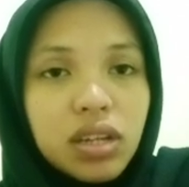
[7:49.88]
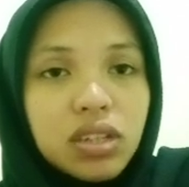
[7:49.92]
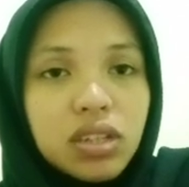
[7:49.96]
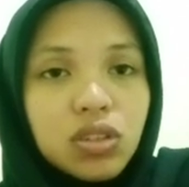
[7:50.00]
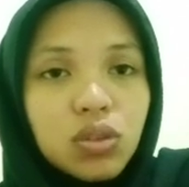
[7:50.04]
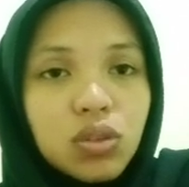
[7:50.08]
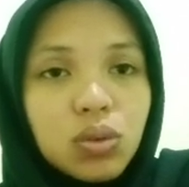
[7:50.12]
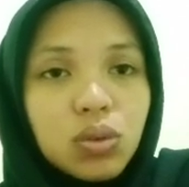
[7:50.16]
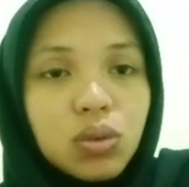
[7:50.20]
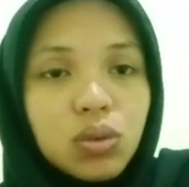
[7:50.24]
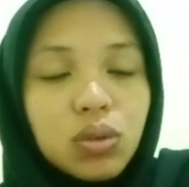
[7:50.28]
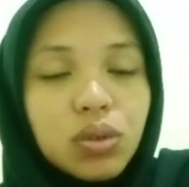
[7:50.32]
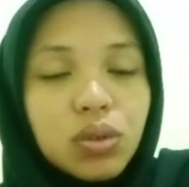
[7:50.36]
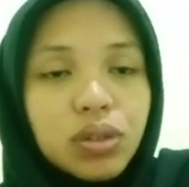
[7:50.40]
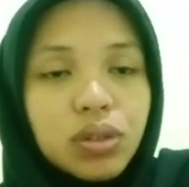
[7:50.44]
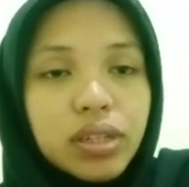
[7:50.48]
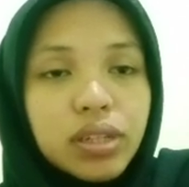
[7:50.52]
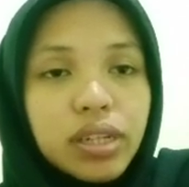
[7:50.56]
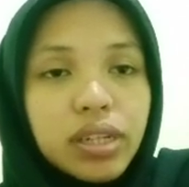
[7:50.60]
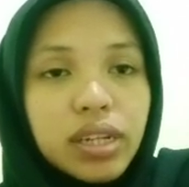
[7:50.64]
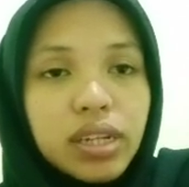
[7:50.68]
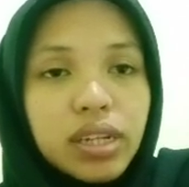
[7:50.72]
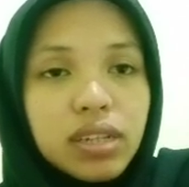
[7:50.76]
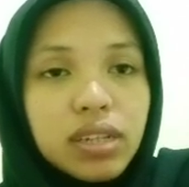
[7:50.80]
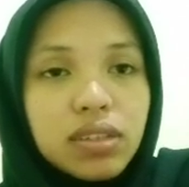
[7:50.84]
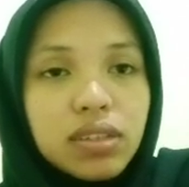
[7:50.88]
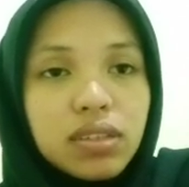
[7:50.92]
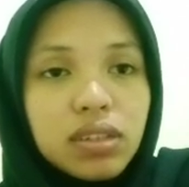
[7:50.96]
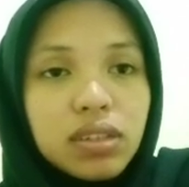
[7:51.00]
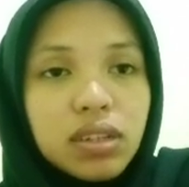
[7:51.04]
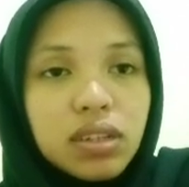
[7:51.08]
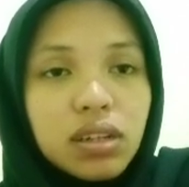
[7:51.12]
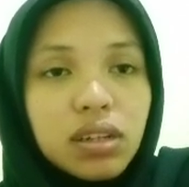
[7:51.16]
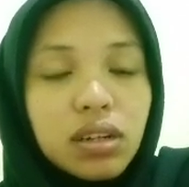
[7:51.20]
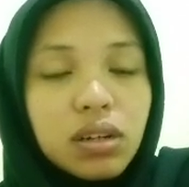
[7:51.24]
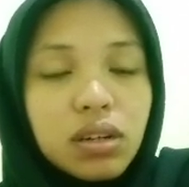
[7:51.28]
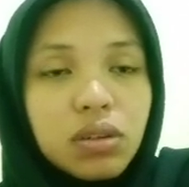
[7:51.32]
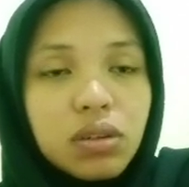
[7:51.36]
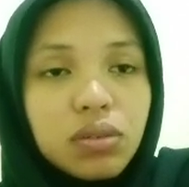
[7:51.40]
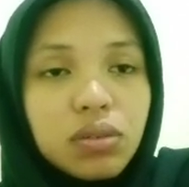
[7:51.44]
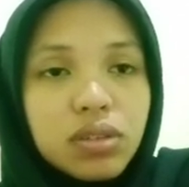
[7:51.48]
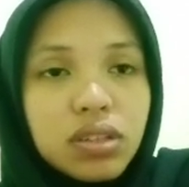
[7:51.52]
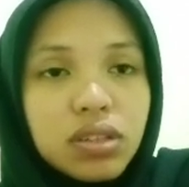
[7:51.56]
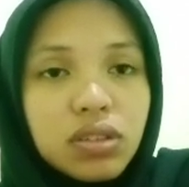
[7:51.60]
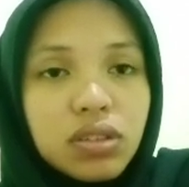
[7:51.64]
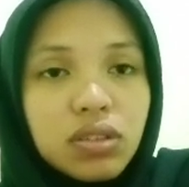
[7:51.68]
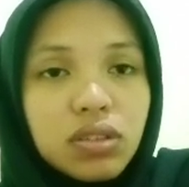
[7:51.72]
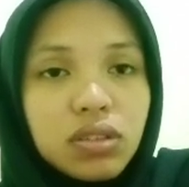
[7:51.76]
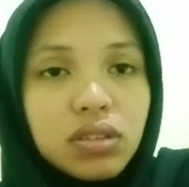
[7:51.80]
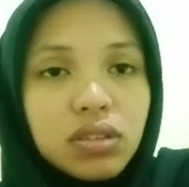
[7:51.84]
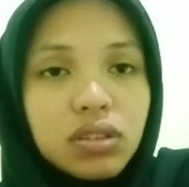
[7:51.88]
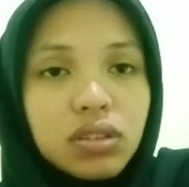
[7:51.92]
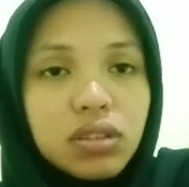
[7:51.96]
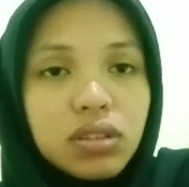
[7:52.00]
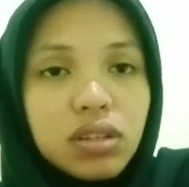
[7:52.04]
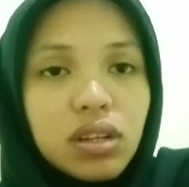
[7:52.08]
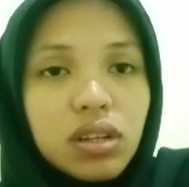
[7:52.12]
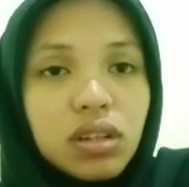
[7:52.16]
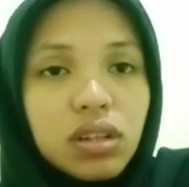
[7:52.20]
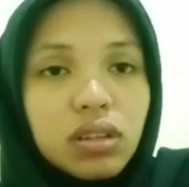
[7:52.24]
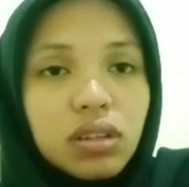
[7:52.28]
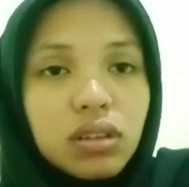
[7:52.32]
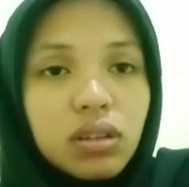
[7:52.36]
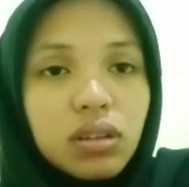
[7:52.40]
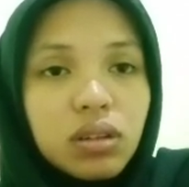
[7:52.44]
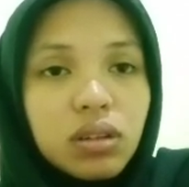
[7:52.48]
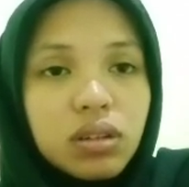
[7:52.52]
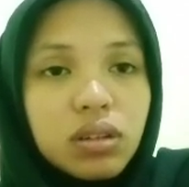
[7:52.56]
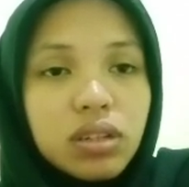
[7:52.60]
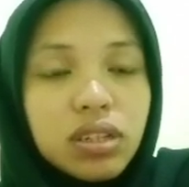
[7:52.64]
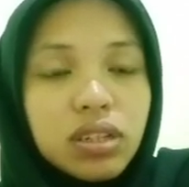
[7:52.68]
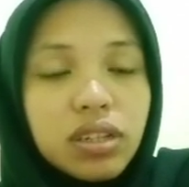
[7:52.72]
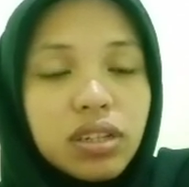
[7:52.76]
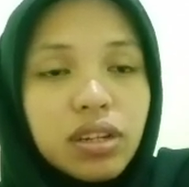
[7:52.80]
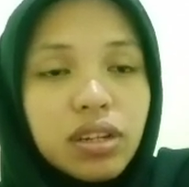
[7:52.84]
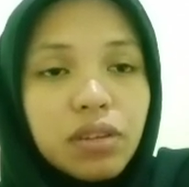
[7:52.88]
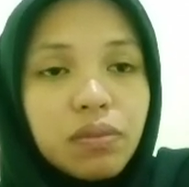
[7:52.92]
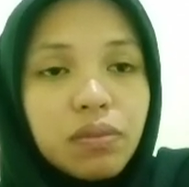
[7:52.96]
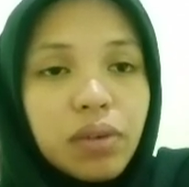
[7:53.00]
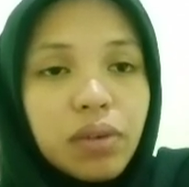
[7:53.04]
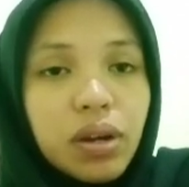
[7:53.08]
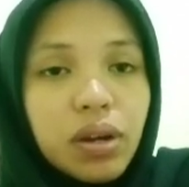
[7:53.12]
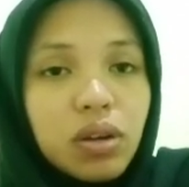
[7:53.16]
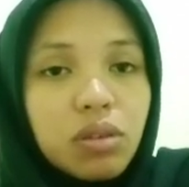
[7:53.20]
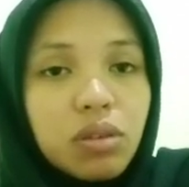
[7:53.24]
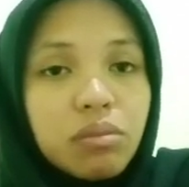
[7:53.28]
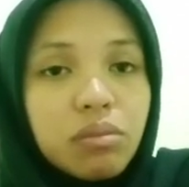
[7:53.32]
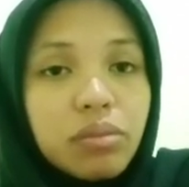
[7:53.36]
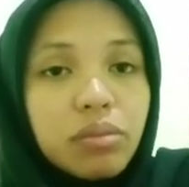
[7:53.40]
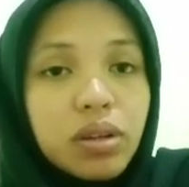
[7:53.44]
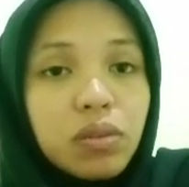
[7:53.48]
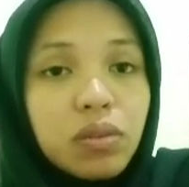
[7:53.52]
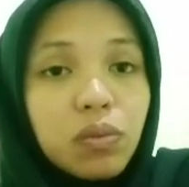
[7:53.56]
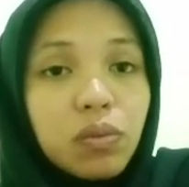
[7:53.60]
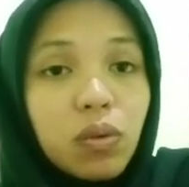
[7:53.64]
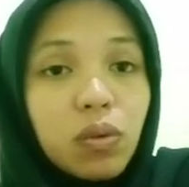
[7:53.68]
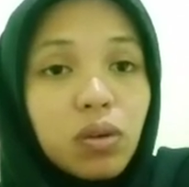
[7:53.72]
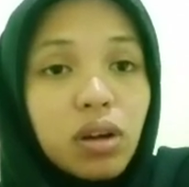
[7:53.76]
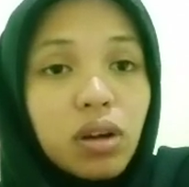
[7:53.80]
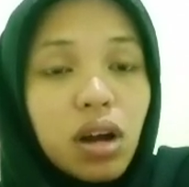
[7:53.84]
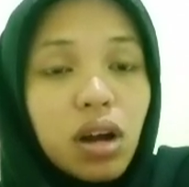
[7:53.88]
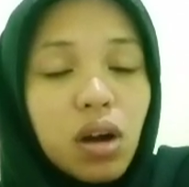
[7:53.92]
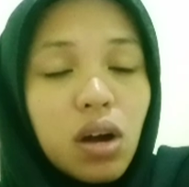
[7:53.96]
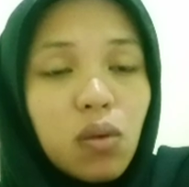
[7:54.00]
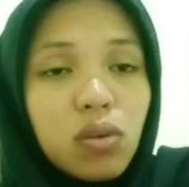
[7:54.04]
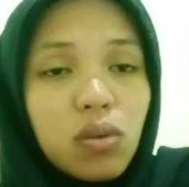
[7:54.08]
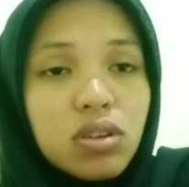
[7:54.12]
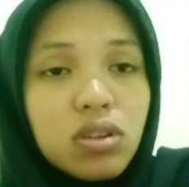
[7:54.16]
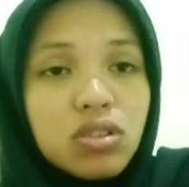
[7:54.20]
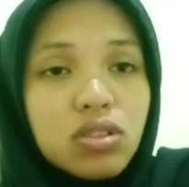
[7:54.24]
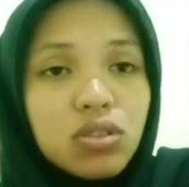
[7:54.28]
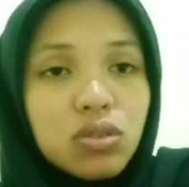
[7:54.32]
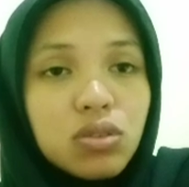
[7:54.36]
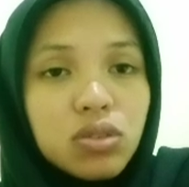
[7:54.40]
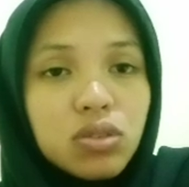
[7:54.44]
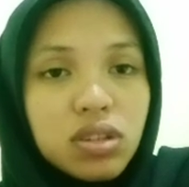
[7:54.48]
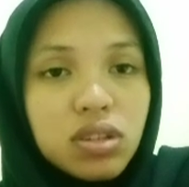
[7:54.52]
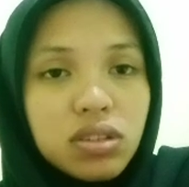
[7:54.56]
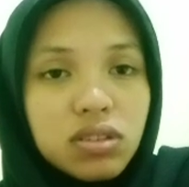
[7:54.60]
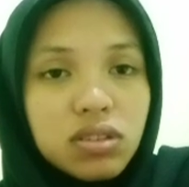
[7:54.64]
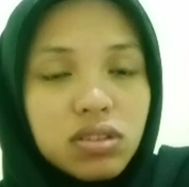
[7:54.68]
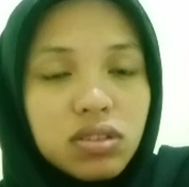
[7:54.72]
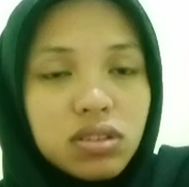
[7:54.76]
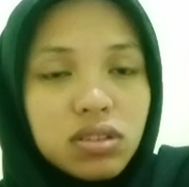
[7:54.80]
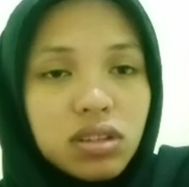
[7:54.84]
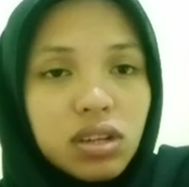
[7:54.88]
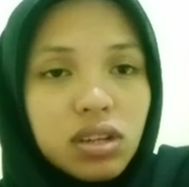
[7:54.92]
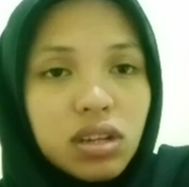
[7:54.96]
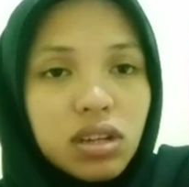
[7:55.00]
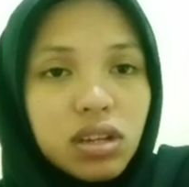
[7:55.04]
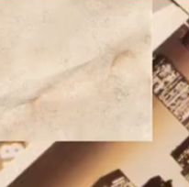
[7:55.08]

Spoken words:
to create a richer learning environment for our students.